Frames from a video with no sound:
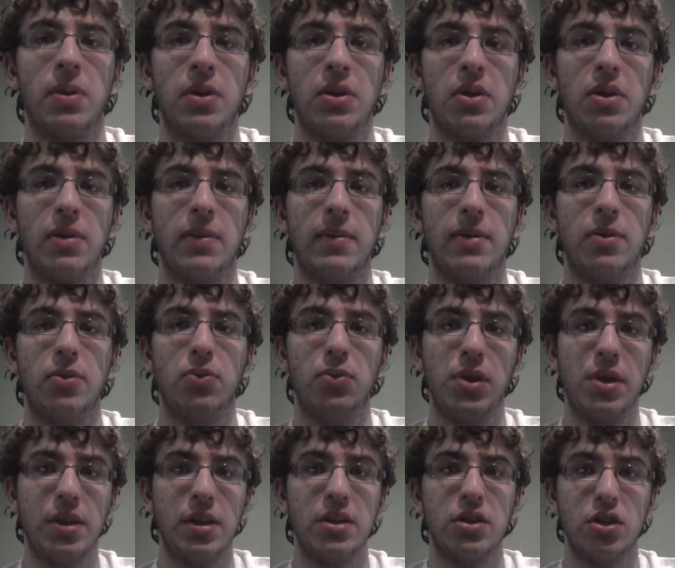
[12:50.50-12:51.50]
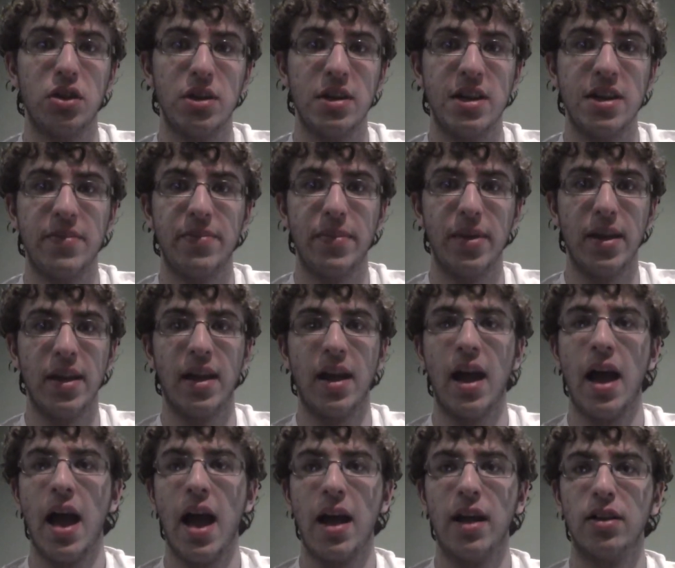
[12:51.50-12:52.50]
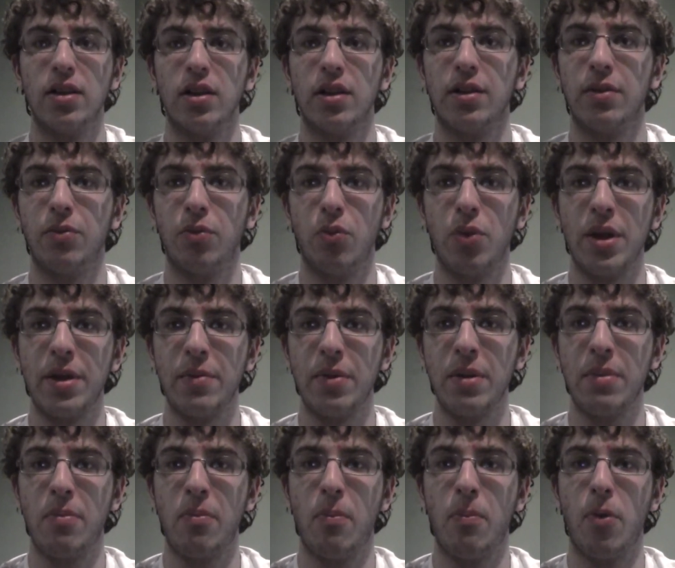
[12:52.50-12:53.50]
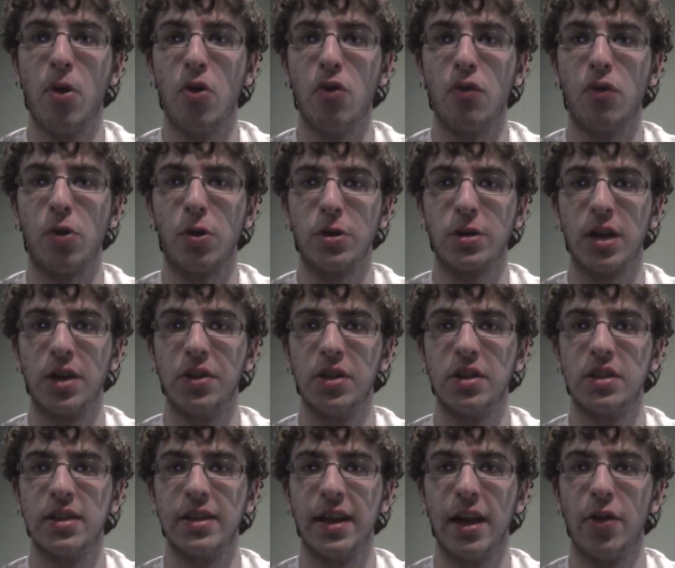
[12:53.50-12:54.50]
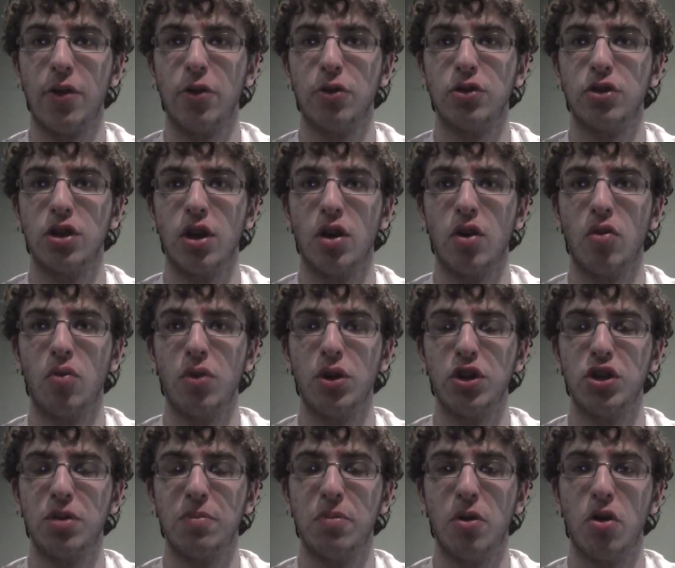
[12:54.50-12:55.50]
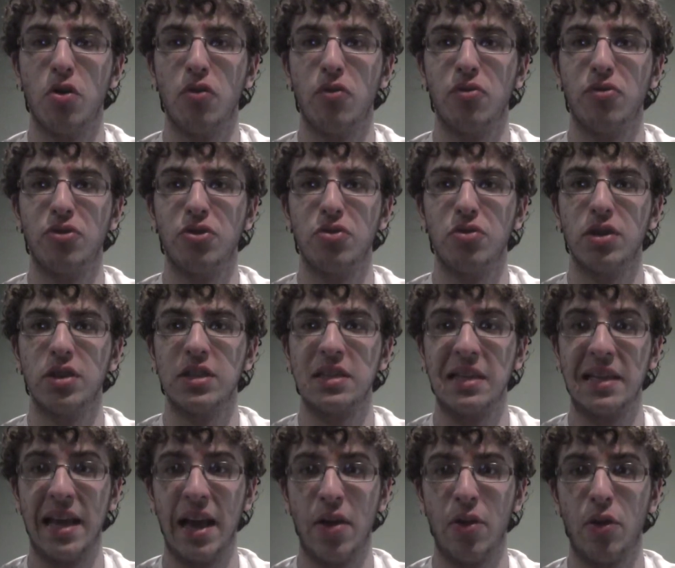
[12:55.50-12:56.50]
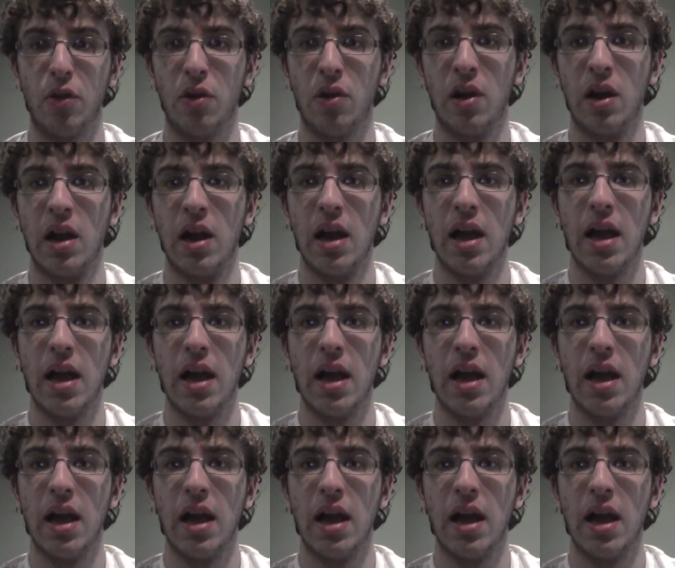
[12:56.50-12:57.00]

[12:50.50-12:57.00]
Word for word: you you really need me, and we we both worked on this together, so we should both do this together."